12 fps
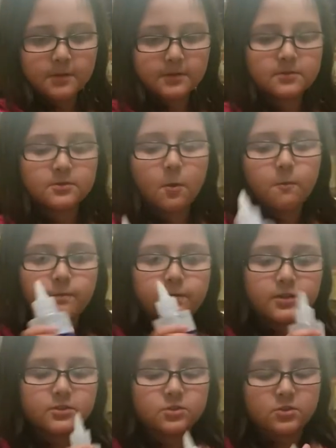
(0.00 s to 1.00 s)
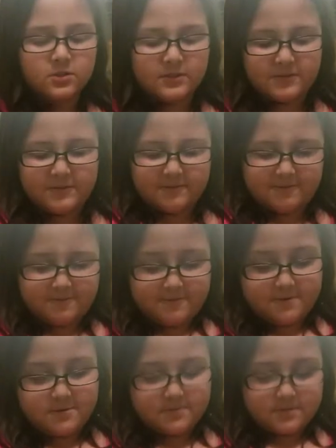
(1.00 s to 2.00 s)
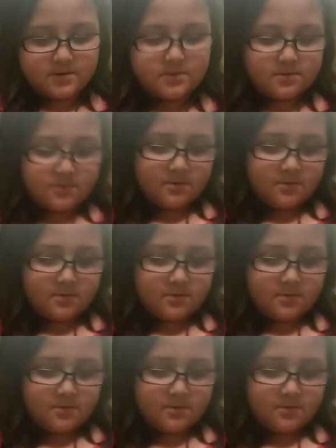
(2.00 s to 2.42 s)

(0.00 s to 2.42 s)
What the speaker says: So first you're going to throw in